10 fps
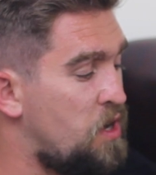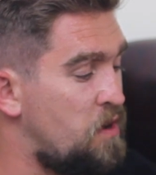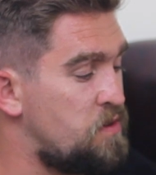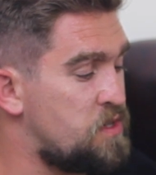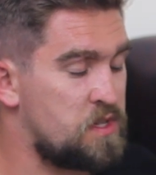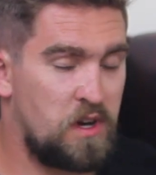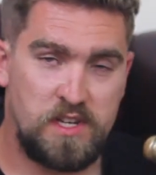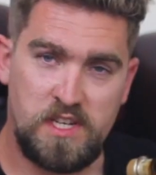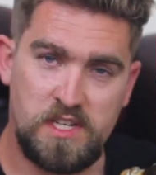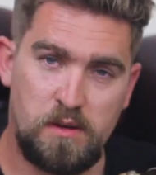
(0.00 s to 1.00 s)
notes. I
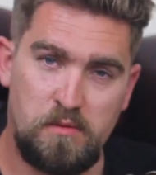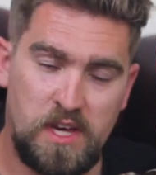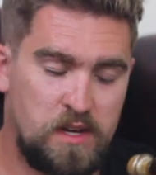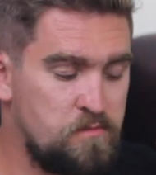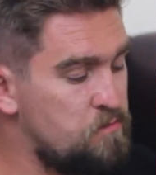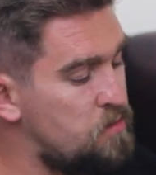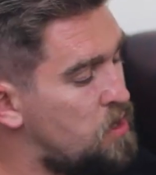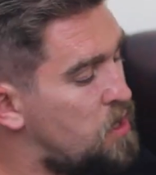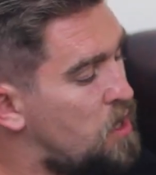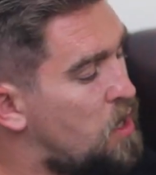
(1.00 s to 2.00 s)
said some of that.
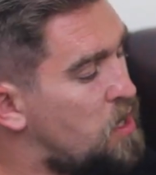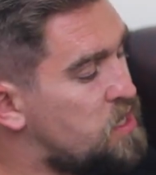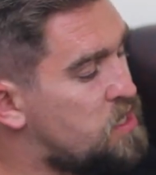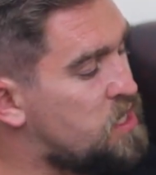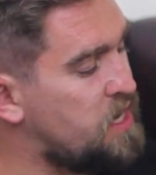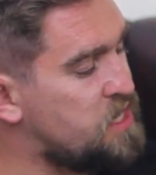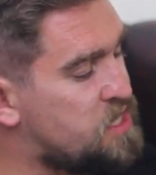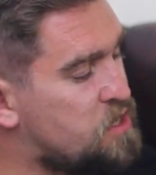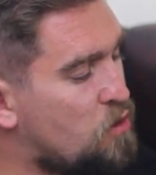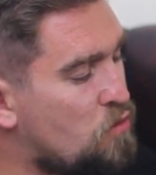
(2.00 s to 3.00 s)

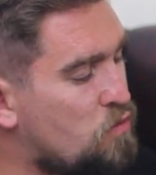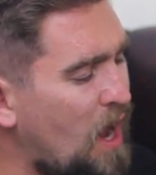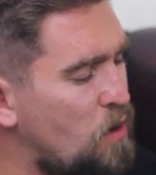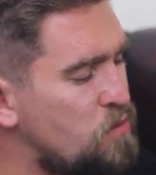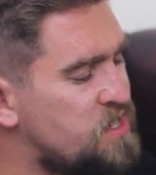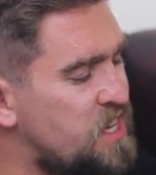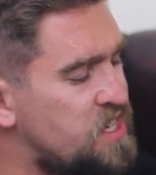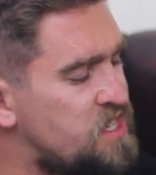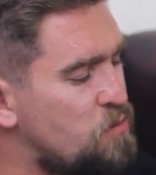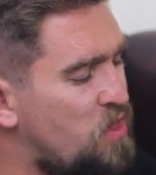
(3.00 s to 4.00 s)
Taste,
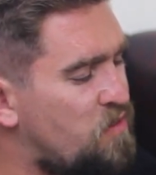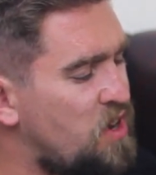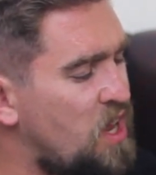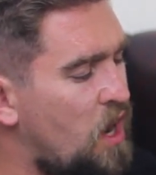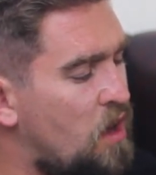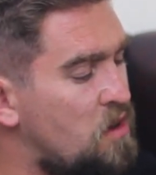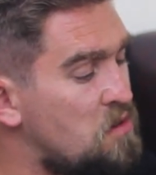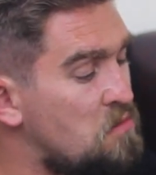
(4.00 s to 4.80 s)
rounded with vanilla.